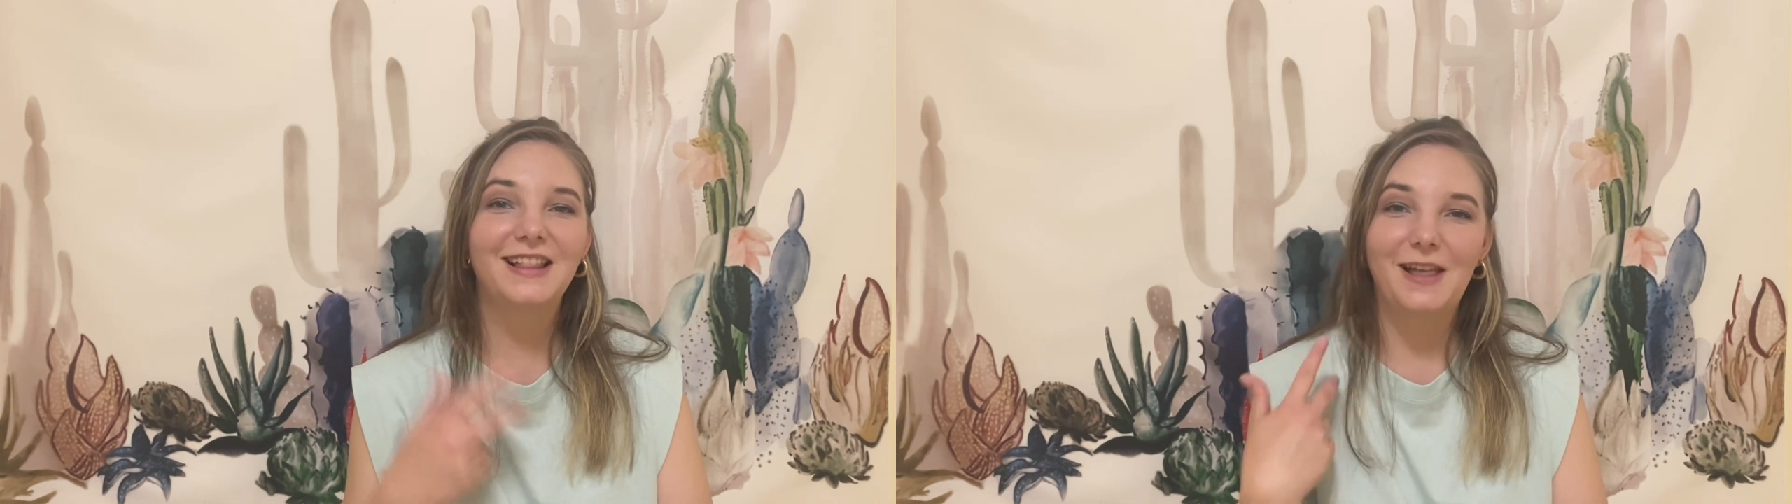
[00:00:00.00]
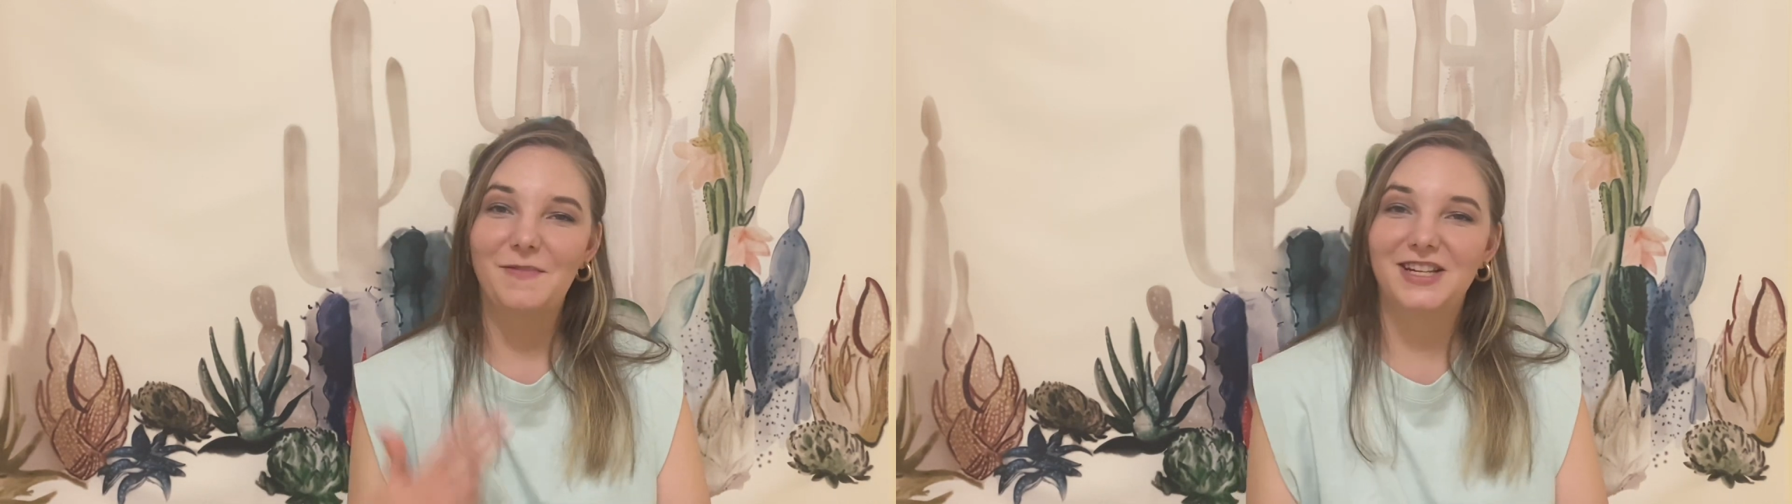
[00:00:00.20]

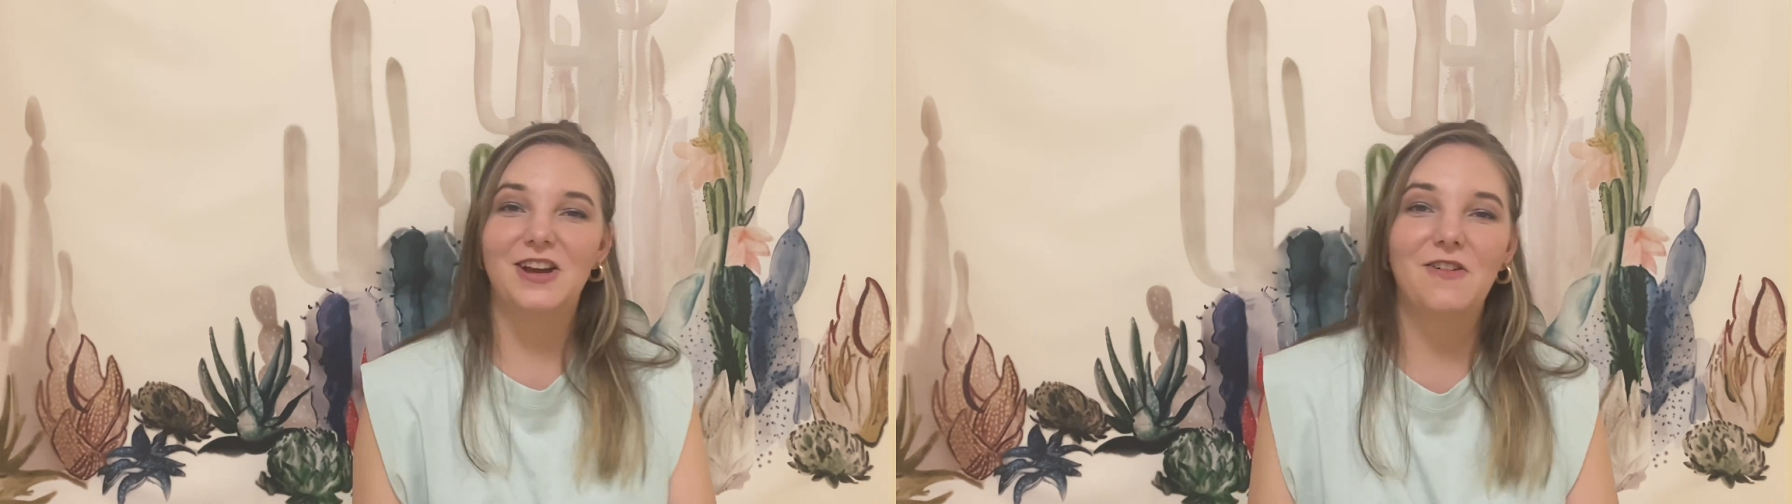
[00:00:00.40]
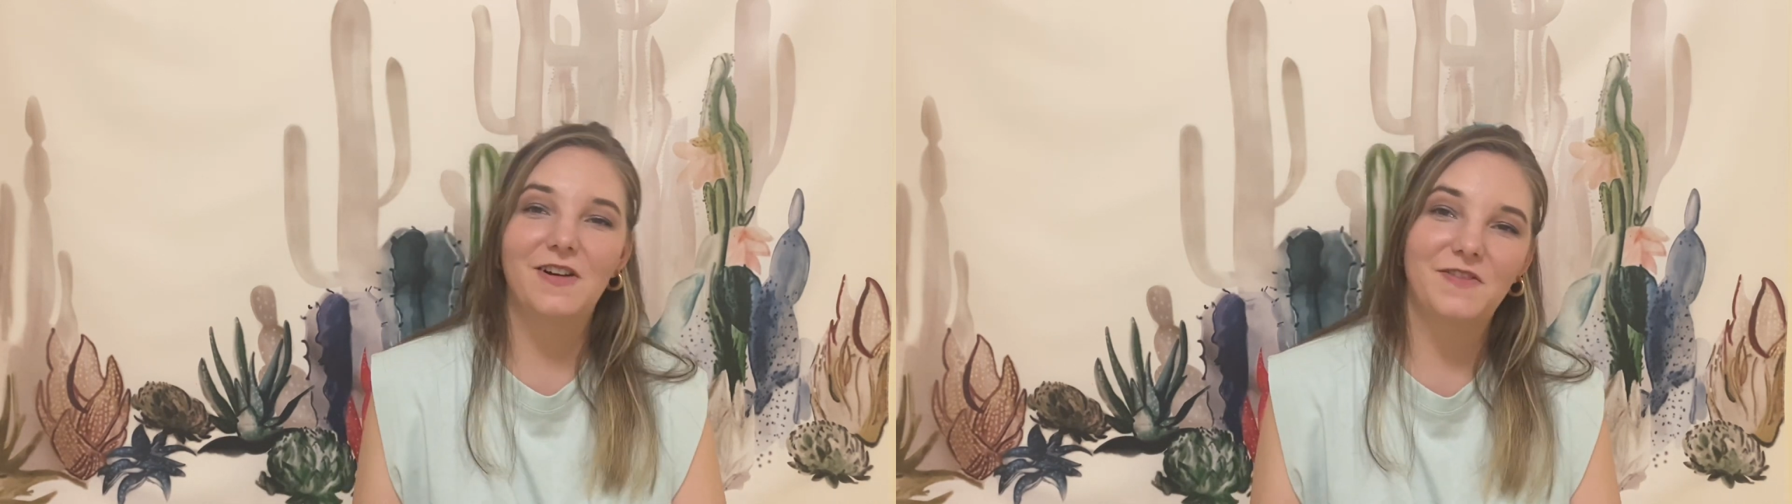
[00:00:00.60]
Let me
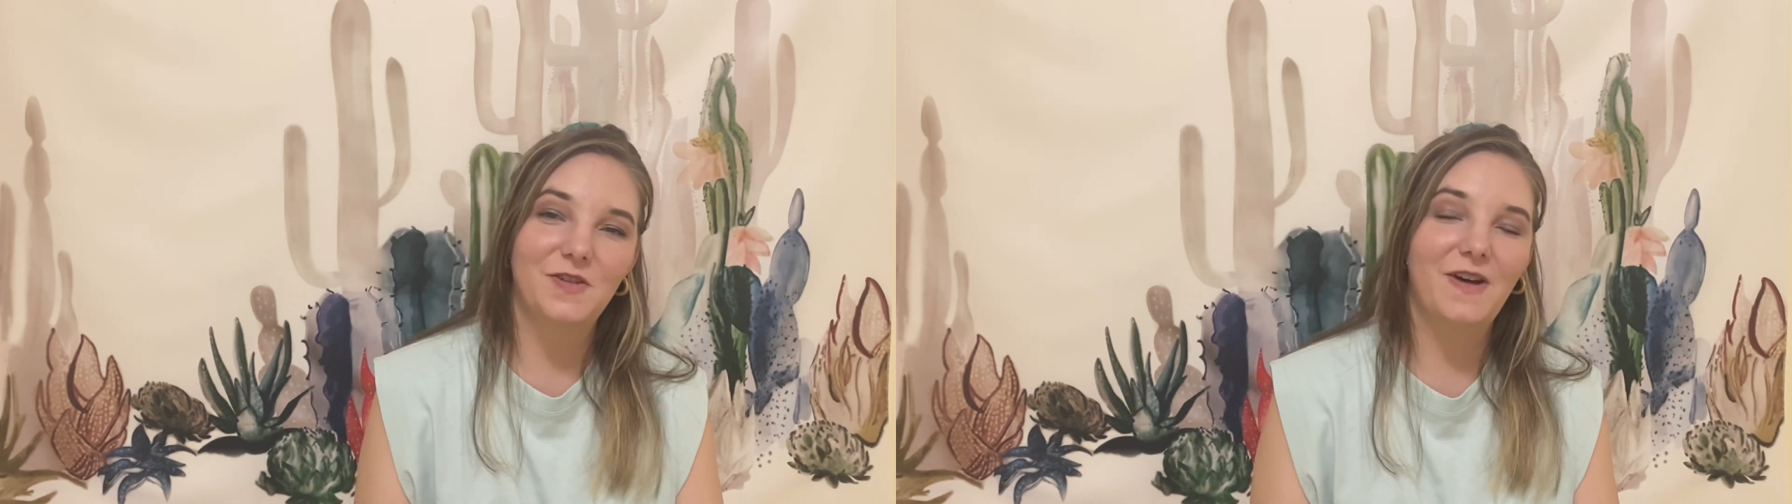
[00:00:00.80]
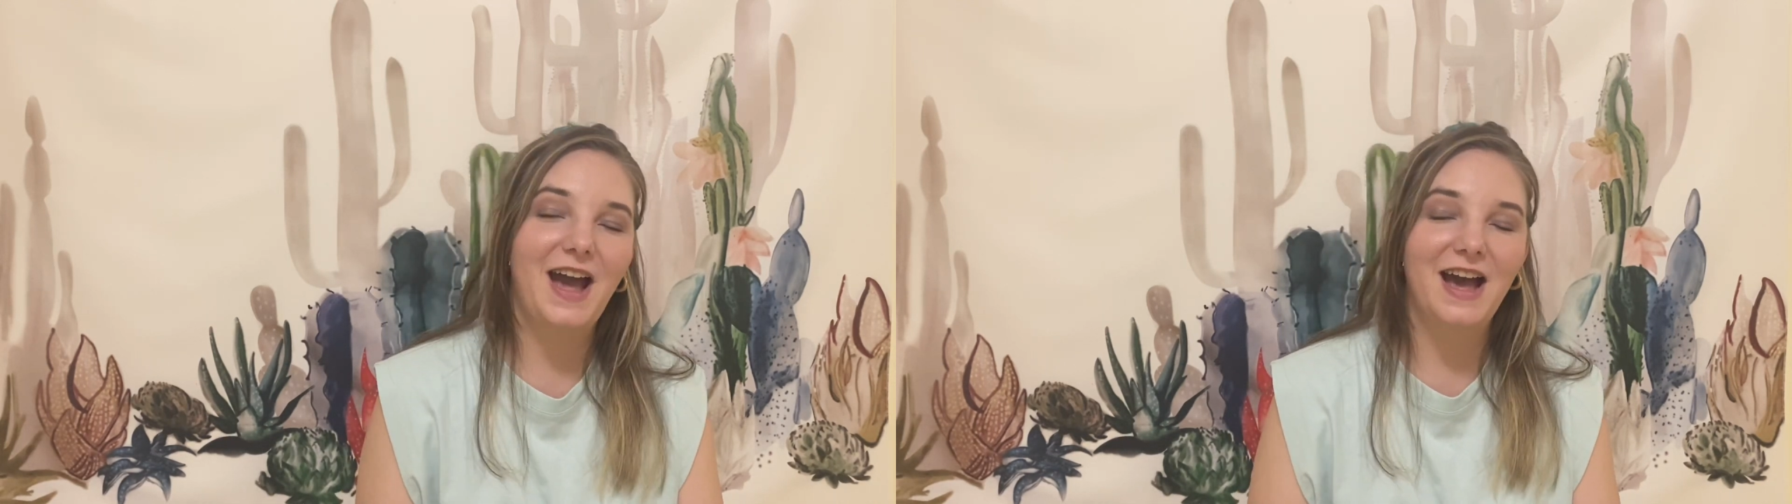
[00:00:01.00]
know if
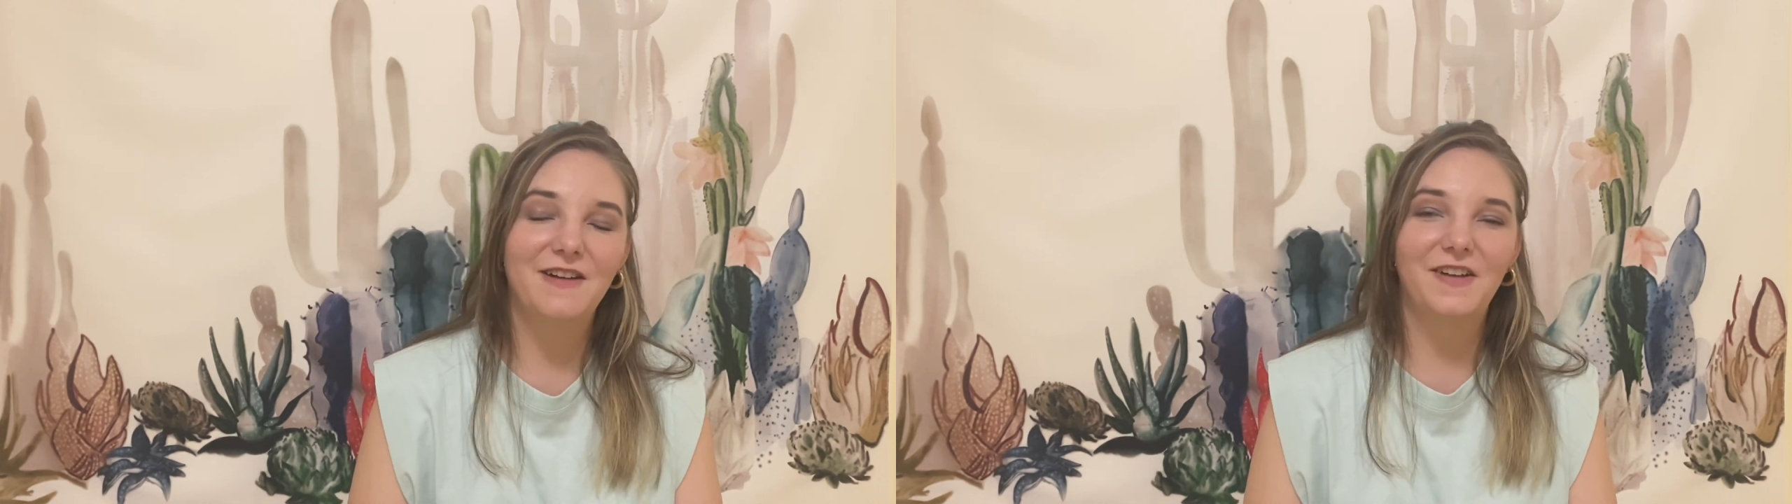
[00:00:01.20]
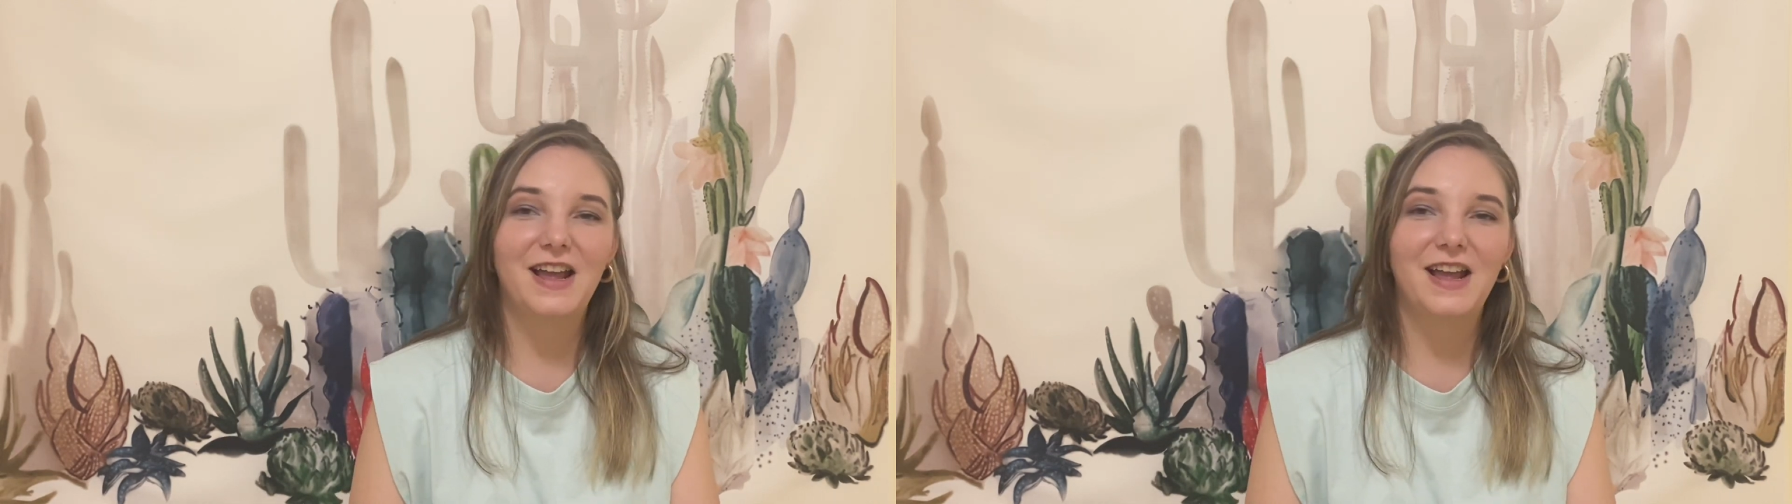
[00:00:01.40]
you have